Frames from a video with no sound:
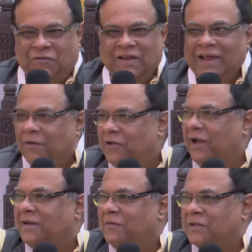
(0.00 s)

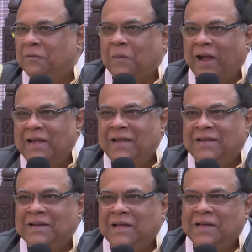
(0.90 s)
everyone with a mind,
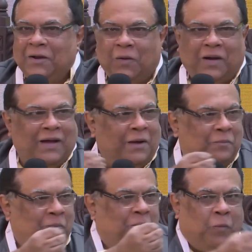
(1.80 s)
a
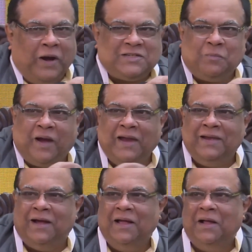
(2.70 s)
poet's mind,
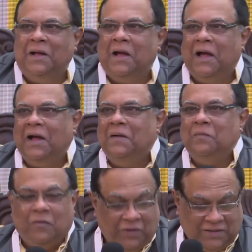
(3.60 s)

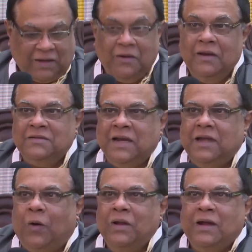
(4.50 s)
will sit
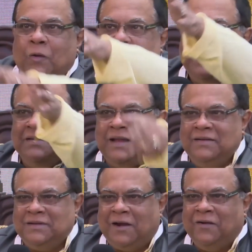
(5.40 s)
down here, look at this, and
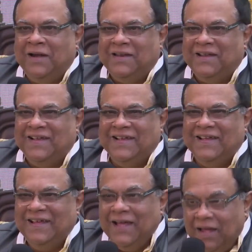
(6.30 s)
start writing.
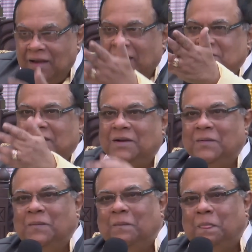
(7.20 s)
Nature.
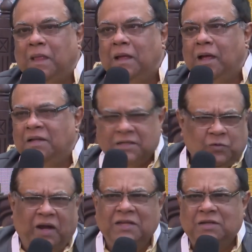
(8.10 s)
Just
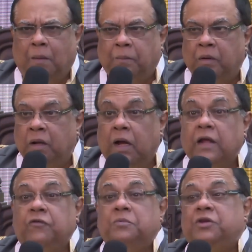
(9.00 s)
one example. Learning
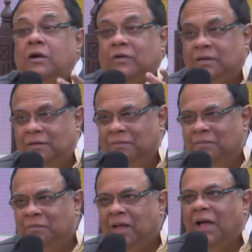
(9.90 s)
from children.
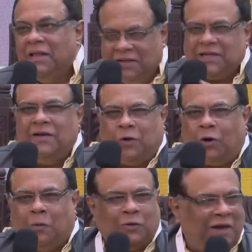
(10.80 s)
This I'll talk
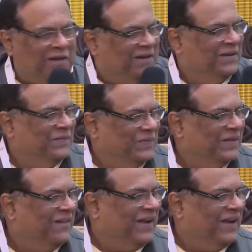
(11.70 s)
about later. Right.